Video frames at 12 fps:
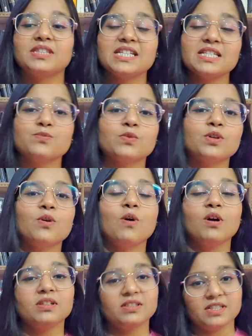these were
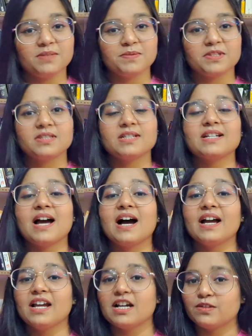all the tips that
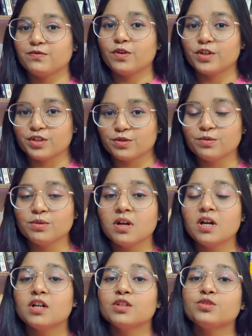I had for you
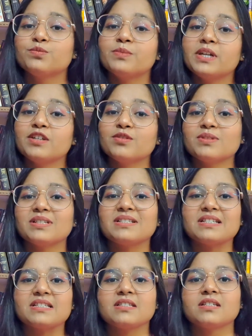to make your
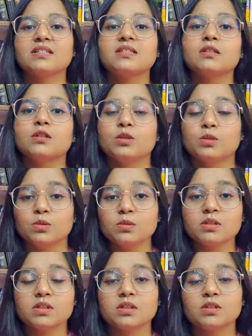sentences
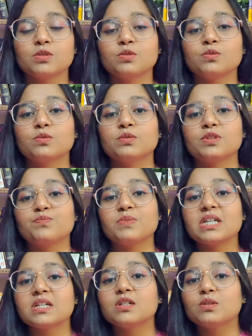good, to
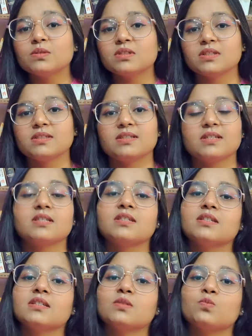speak good
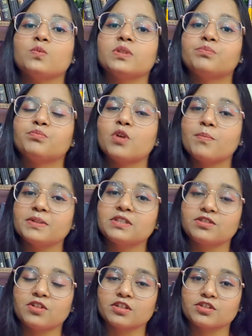sentences with proper
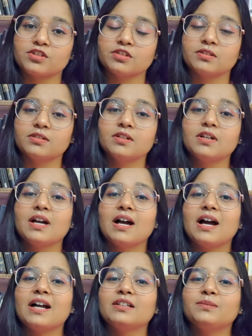structure
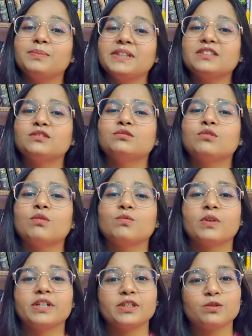And please do not
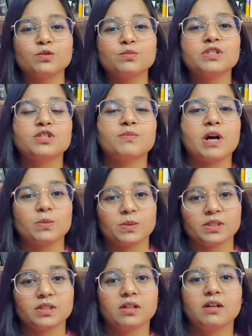worry too much about
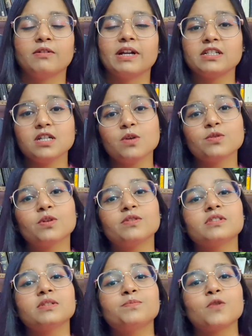it. Right now, you're
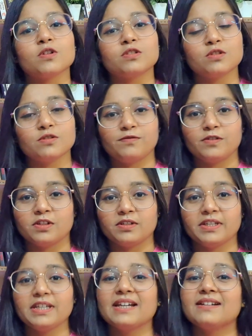in the process of
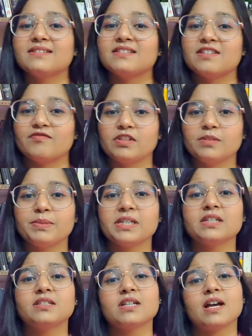learning and developing
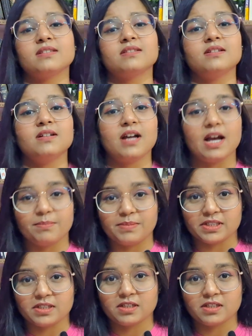it as a habit.